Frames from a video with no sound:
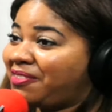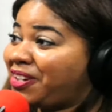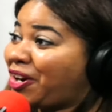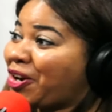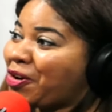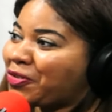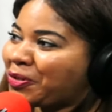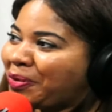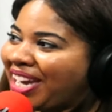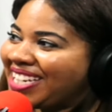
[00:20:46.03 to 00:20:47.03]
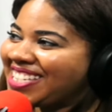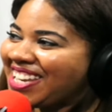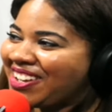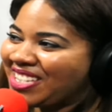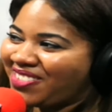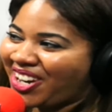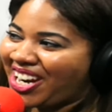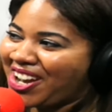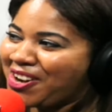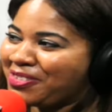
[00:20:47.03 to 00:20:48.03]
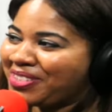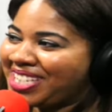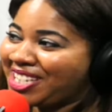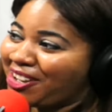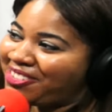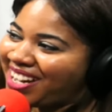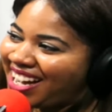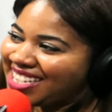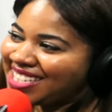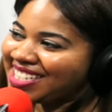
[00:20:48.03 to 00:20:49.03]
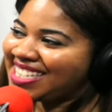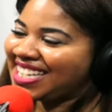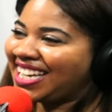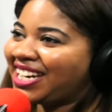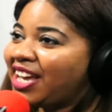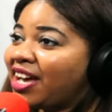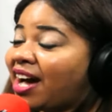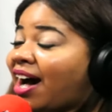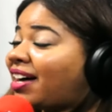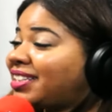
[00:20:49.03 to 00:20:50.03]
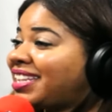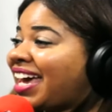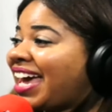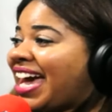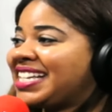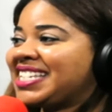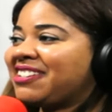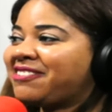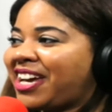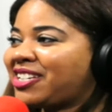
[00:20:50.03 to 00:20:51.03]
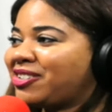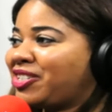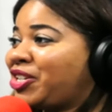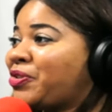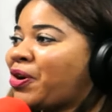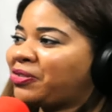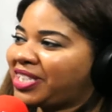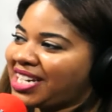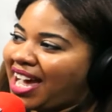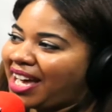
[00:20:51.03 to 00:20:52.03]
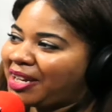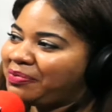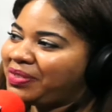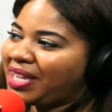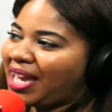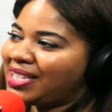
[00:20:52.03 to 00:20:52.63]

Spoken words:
very overweight. So I was very self conscious, and all of that has an effect on you over time. And